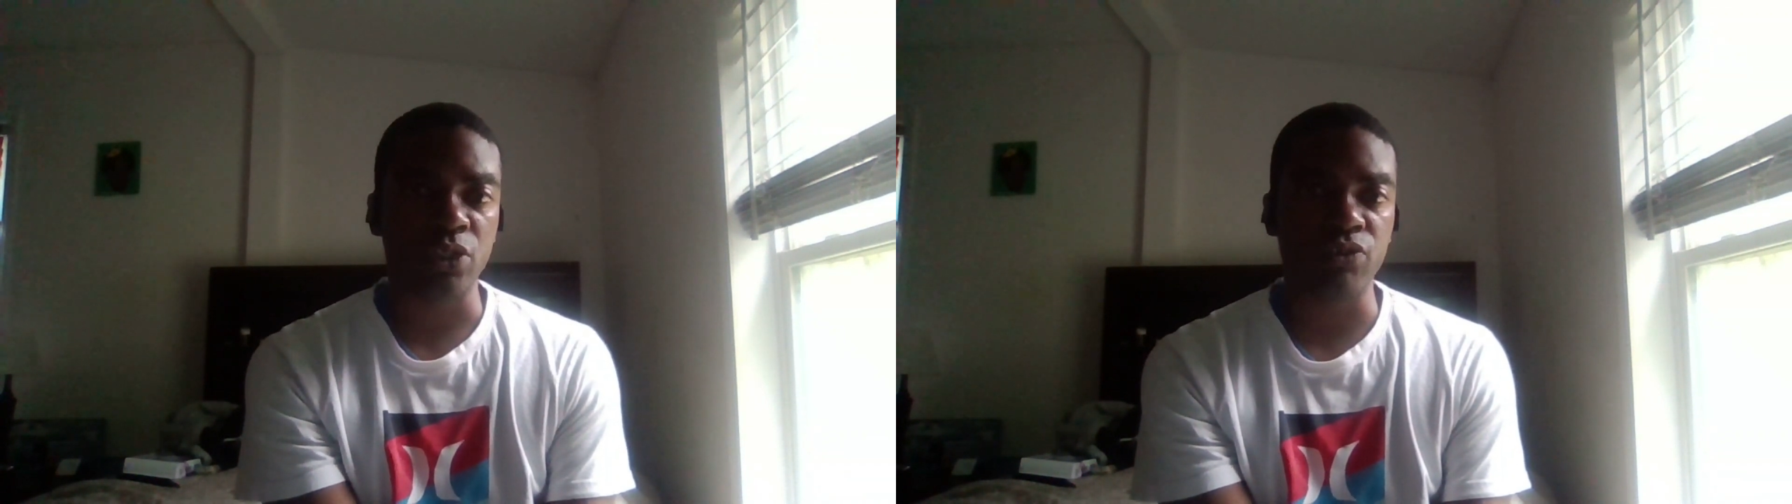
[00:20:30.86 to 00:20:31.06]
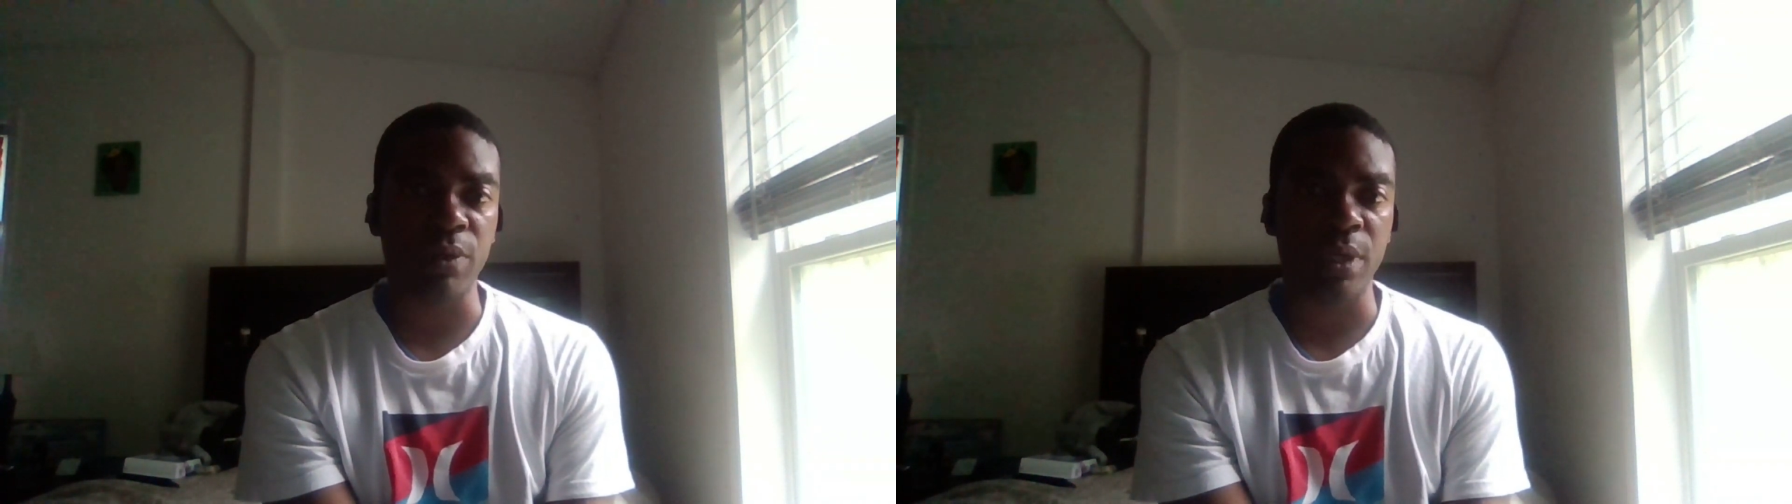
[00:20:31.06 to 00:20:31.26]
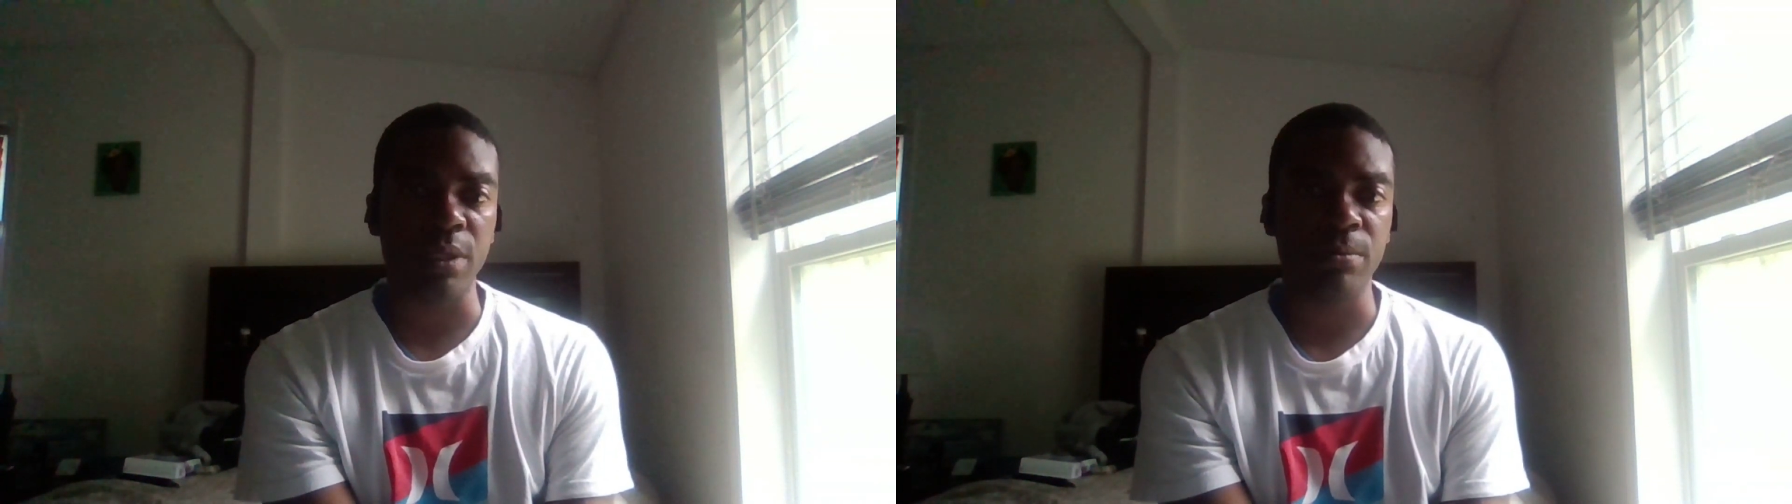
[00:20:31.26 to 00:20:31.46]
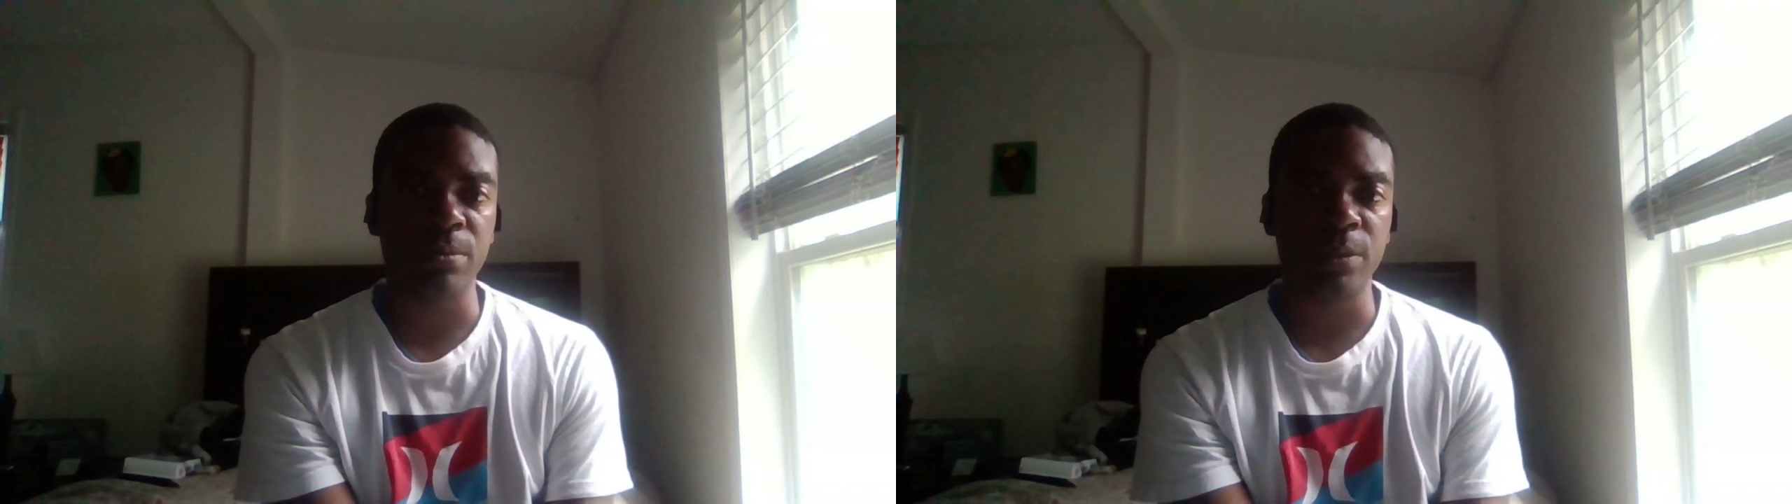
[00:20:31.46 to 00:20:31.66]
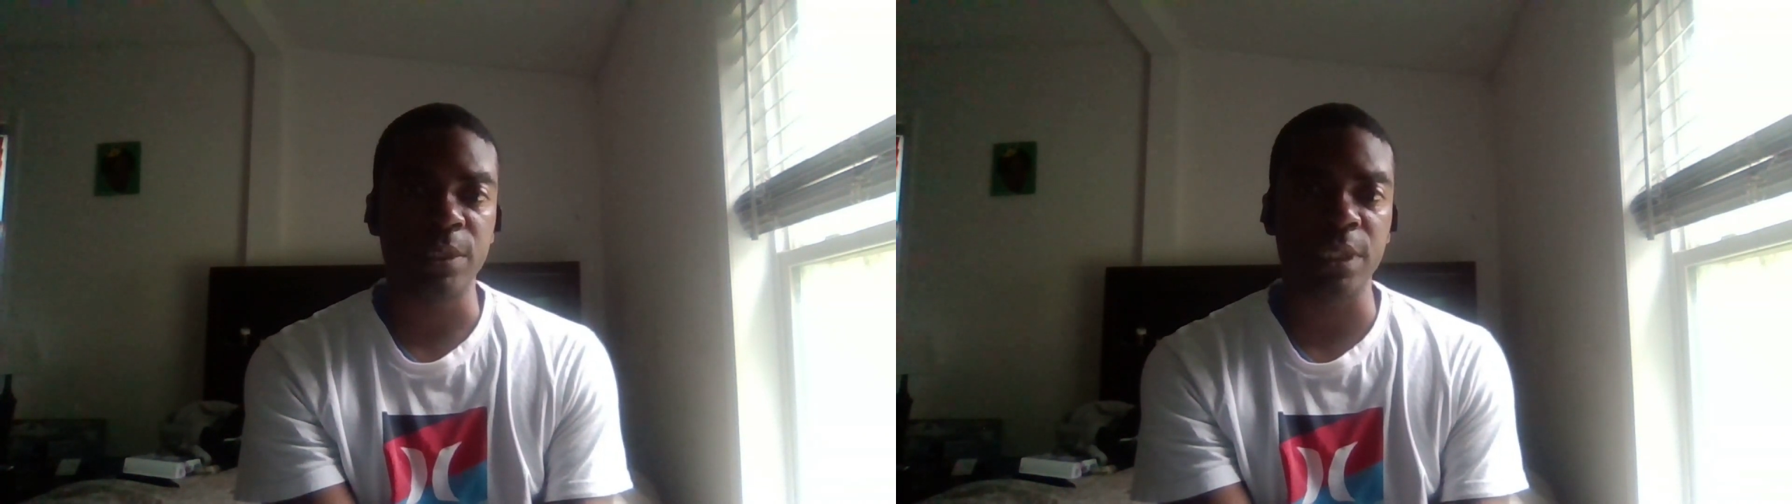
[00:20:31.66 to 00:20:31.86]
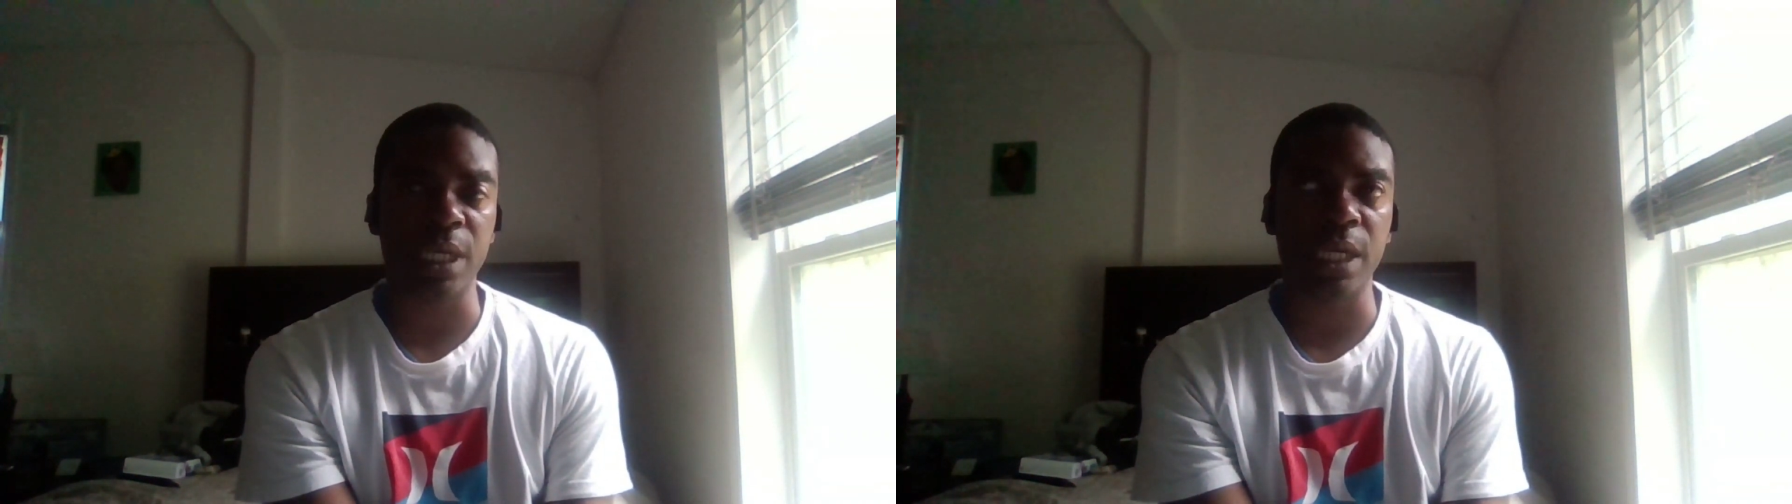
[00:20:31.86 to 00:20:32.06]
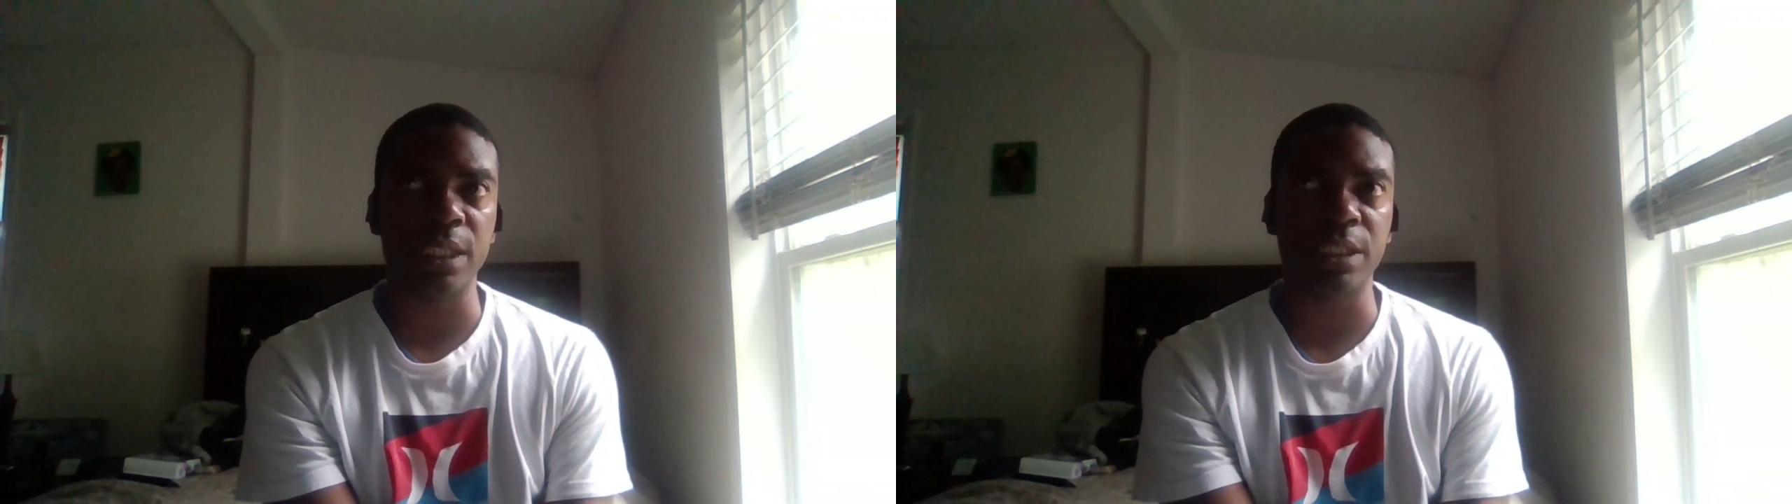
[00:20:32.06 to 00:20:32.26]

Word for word: Strength, size,